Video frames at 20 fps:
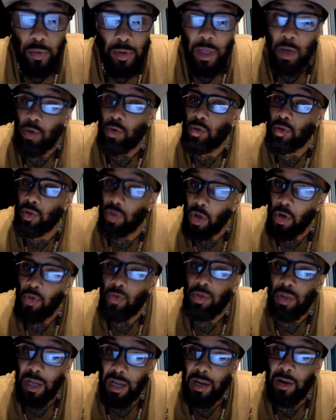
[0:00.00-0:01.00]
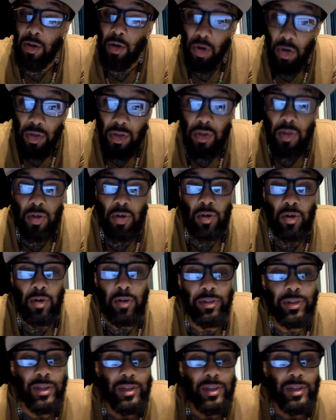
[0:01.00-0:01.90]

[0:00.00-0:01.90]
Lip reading: Those are also on